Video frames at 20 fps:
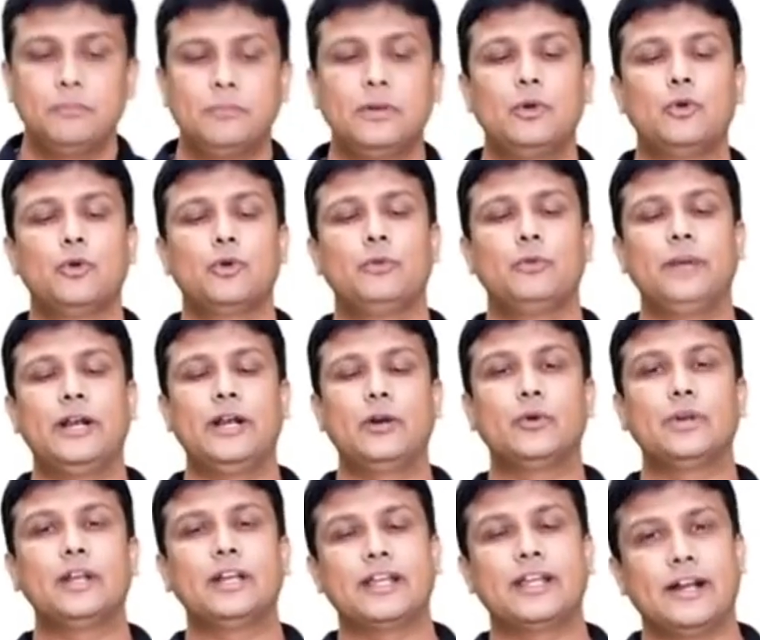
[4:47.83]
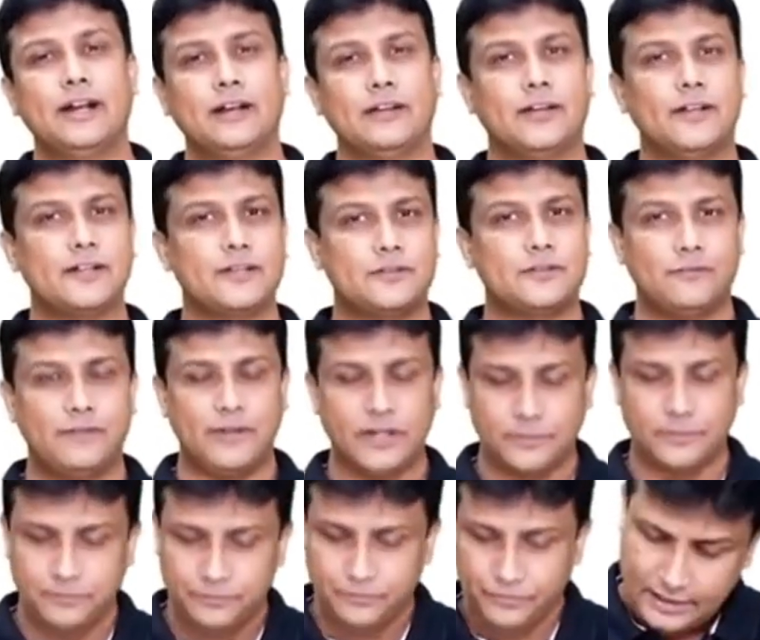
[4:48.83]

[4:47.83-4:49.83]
Pleuroperitoneal canal, guys. Fine.